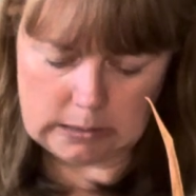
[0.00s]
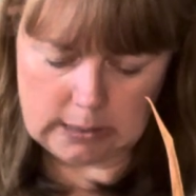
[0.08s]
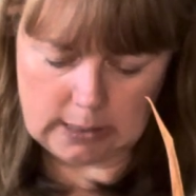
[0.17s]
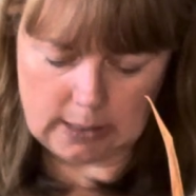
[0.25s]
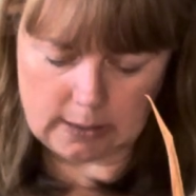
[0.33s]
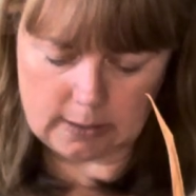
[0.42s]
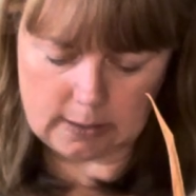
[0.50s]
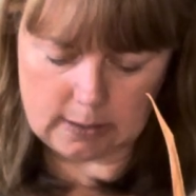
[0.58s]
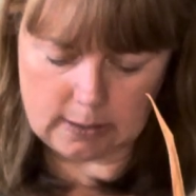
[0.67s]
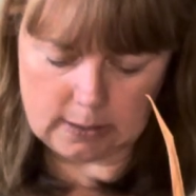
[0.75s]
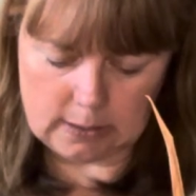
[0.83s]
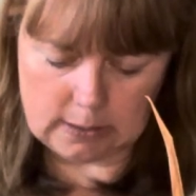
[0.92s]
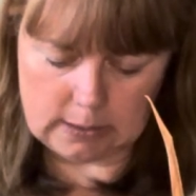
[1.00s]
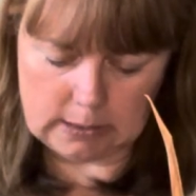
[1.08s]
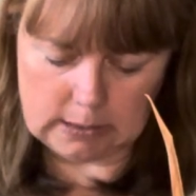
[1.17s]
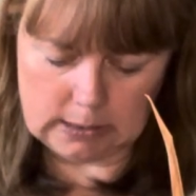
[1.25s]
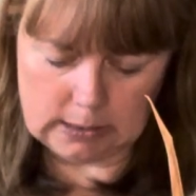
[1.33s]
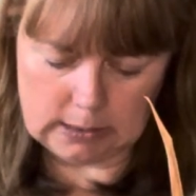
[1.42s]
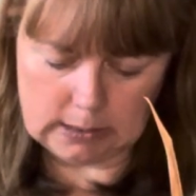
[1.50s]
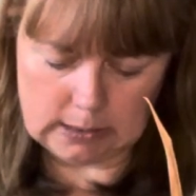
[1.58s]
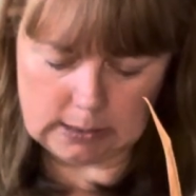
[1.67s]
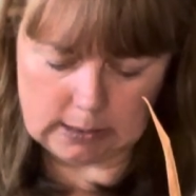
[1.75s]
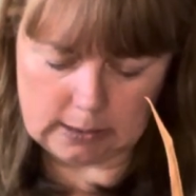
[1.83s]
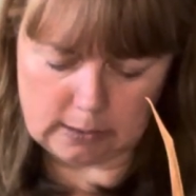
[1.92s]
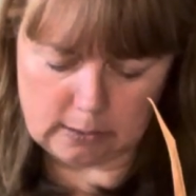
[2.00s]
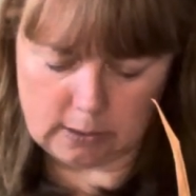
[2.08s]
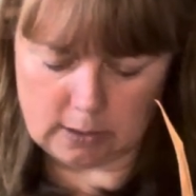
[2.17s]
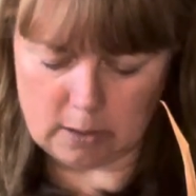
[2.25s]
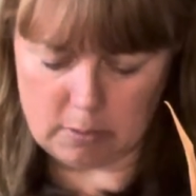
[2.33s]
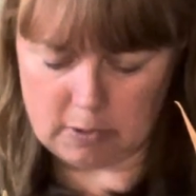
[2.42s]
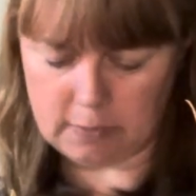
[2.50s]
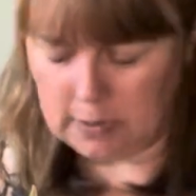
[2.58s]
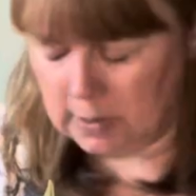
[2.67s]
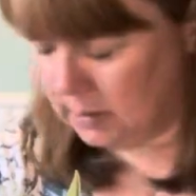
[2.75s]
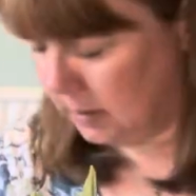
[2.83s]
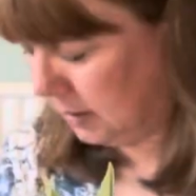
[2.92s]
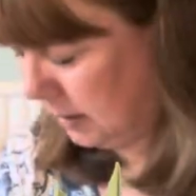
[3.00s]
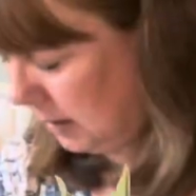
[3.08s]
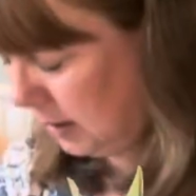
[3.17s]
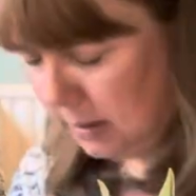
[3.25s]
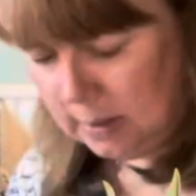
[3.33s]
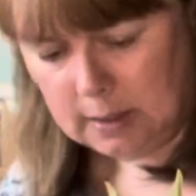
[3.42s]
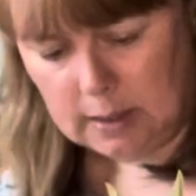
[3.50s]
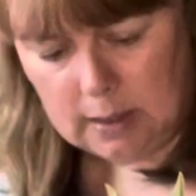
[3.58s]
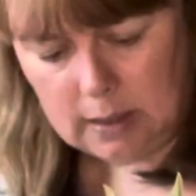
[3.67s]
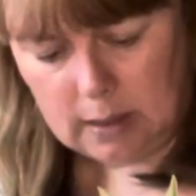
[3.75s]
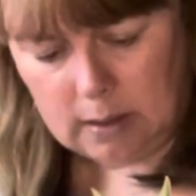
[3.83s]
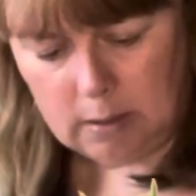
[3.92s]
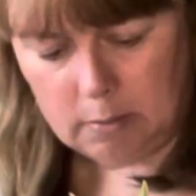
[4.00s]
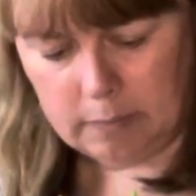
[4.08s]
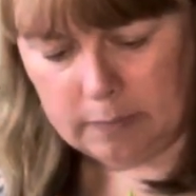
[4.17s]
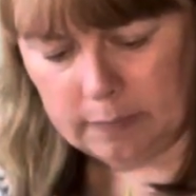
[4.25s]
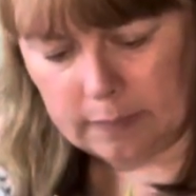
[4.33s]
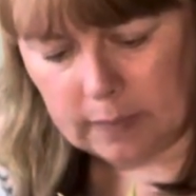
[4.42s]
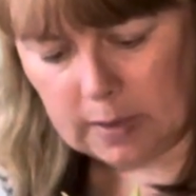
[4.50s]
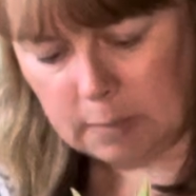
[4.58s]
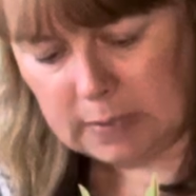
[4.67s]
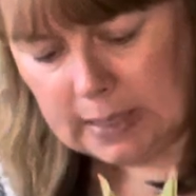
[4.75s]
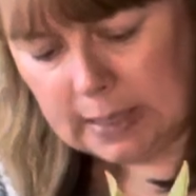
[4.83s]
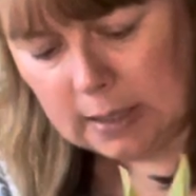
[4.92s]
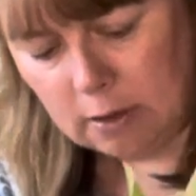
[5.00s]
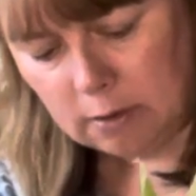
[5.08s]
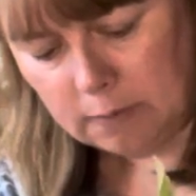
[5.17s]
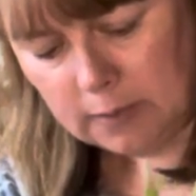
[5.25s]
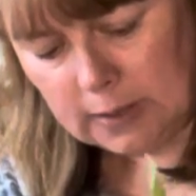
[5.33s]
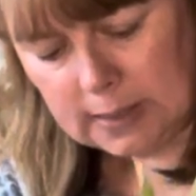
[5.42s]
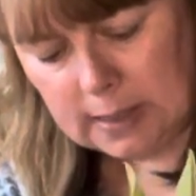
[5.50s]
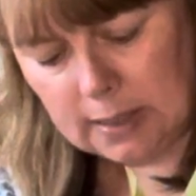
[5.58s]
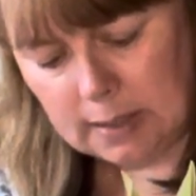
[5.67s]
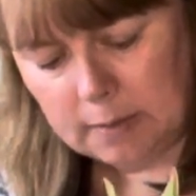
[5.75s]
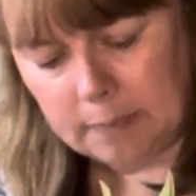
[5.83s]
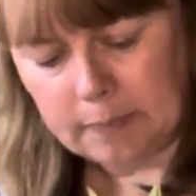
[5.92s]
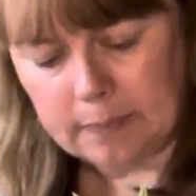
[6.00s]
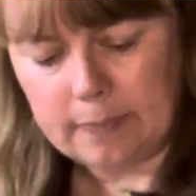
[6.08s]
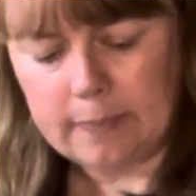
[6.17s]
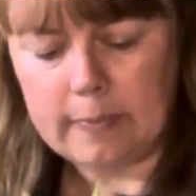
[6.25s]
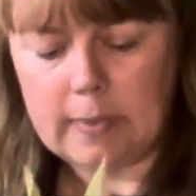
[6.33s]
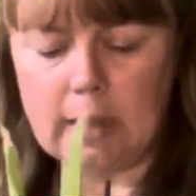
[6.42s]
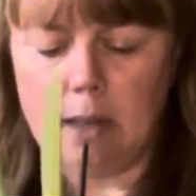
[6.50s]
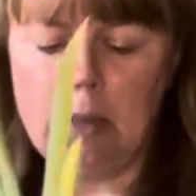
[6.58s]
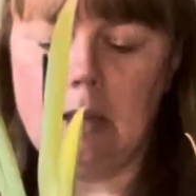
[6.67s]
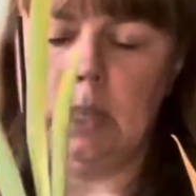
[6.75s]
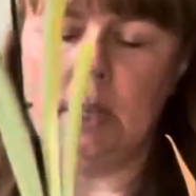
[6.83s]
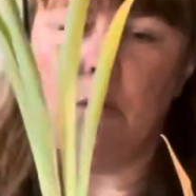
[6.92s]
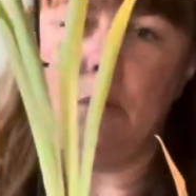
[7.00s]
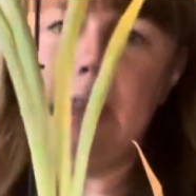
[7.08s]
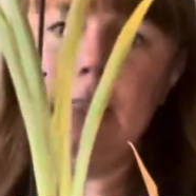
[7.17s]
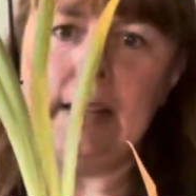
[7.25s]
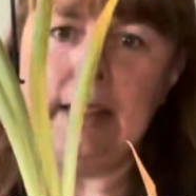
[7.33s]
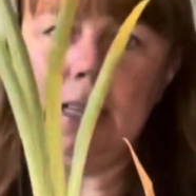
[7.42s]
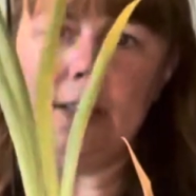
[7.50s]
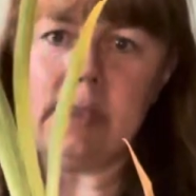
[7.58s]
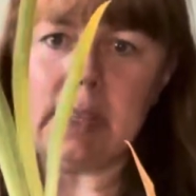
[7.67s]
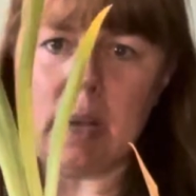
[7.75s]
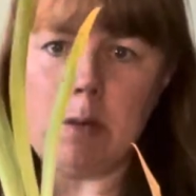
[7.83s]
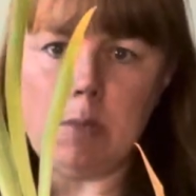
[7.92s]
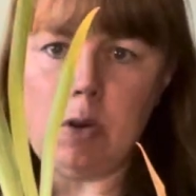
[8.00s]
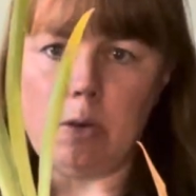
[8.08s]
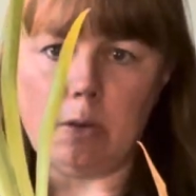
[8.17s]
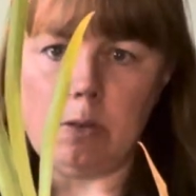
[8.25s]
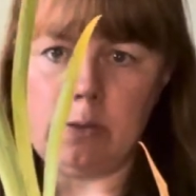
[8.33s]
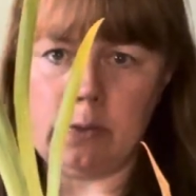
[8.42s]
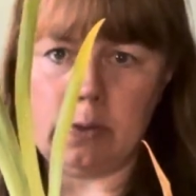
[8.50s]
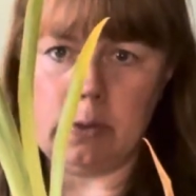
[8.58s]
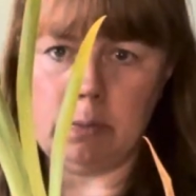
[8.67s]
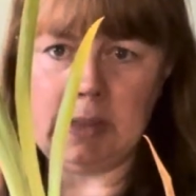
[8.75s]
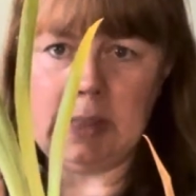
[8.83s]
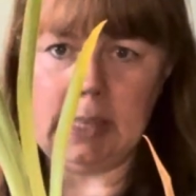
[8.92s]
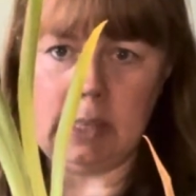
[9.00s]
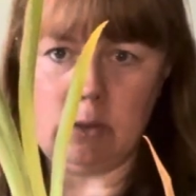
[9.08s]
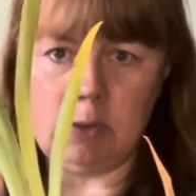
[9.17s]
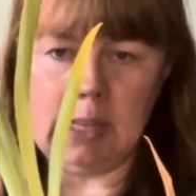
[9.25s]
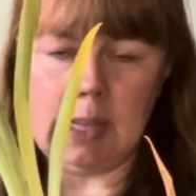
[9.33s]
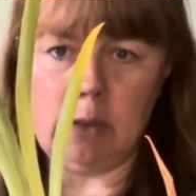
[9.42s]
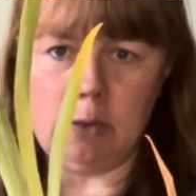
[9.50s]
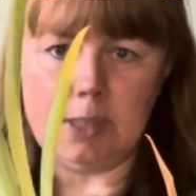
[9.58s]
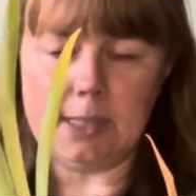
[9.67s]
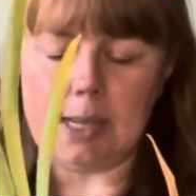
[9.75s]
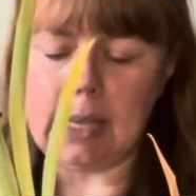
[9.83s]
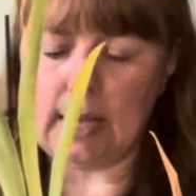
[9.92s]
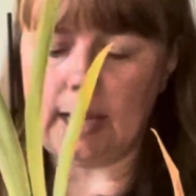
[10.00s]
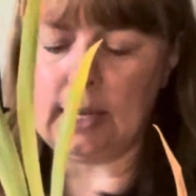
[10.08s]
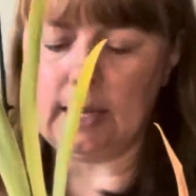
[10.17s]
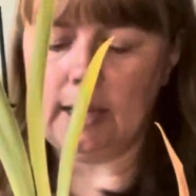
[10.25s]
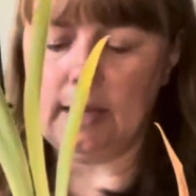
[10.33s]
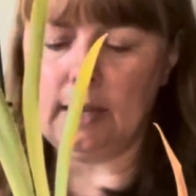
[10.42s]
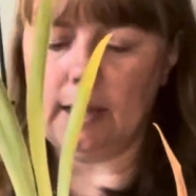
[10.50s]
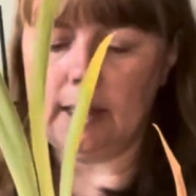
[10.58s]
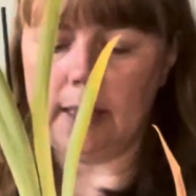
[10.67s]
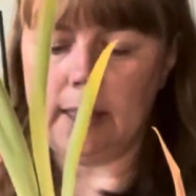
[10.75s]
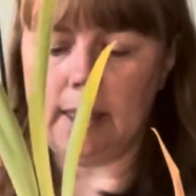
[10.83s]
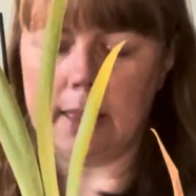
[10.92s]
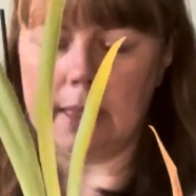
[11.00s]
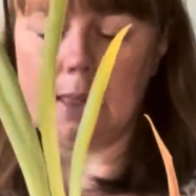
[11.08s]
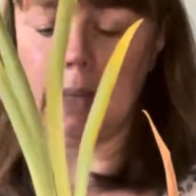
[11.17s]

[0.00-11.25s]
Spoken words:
kick start. Oh, this is going to come off, yes it is. I'm taking off, you see when the leaves come off, when they go yellow and die, they